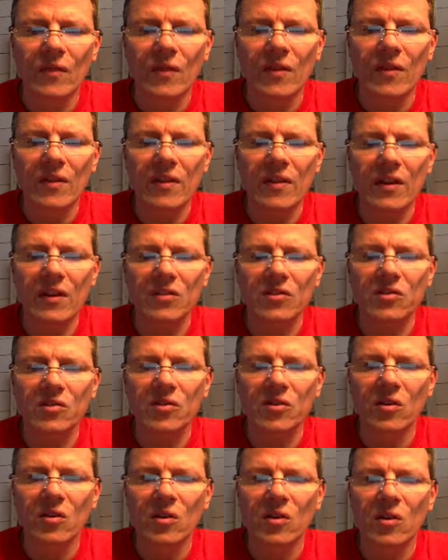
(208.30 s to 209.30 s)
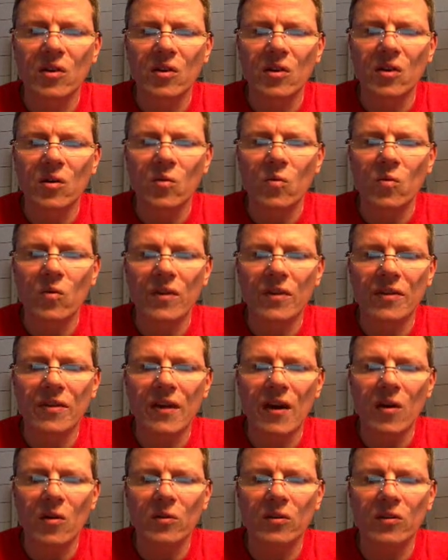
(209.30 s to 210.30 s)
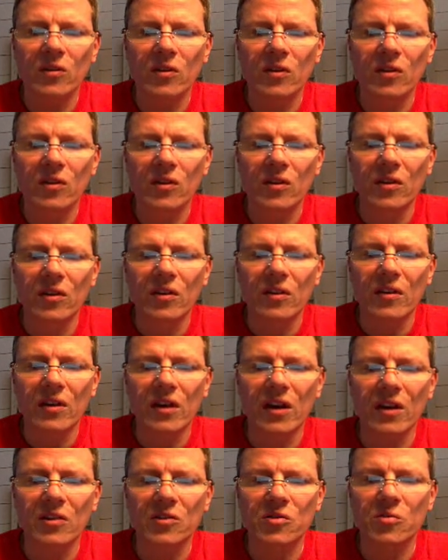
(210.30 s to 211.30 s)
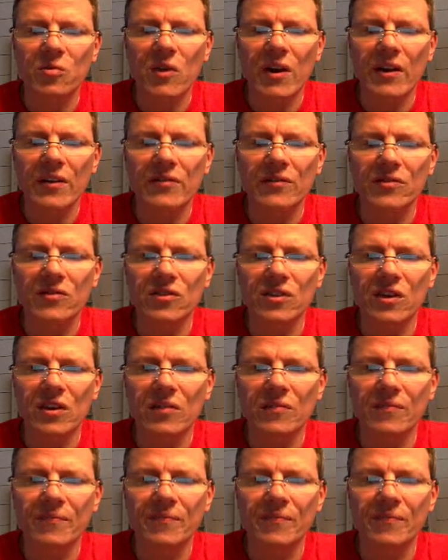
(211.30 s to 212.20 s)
this without the X, Y, and Z.